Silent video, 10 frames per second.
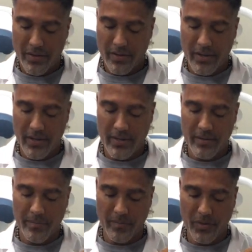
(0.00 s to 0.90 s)

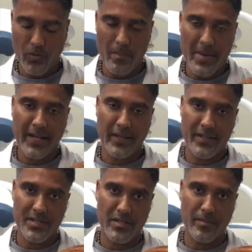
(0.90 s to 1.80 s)
uh, through a
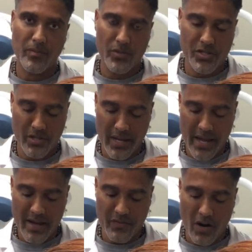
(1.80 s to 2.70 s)
mechanism which they
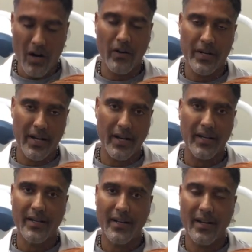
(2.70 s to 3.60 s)
have R N A.
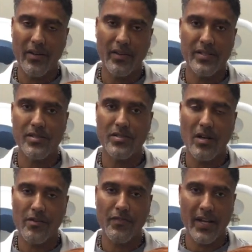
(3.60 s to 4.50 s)
And I know this is
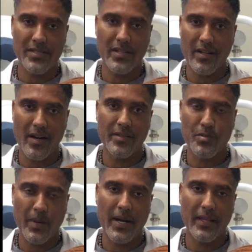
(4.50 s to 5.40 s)
all fancy
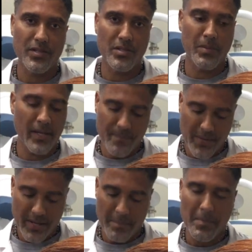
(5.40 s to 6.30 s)
college biology, but
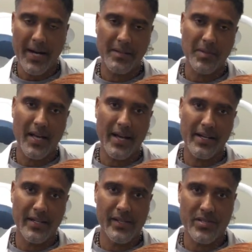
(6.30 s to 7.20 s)
bottom
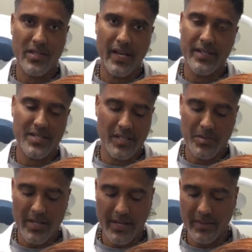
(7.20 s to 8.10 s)
line is that it
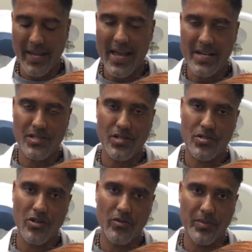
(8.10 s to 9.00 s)
seems like the
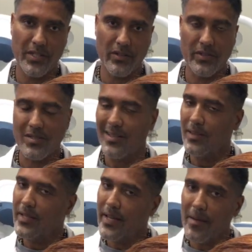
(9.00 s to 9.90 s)
exosome deal is a
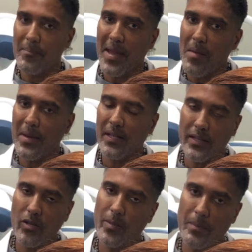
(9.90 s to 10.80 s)
li maybe a
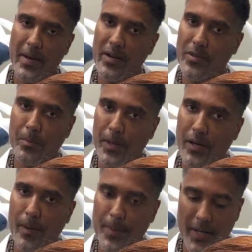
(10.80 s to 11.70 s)
little bit better than P
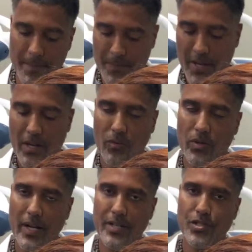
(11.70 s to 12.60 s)
R P.
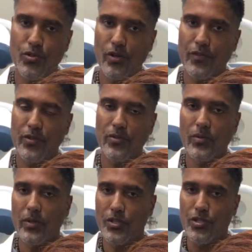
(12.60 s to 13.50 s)
We're not sure if
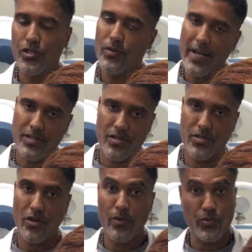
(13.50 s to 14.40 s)
you should do
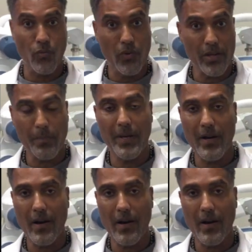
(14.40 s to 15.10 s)
exosomes with P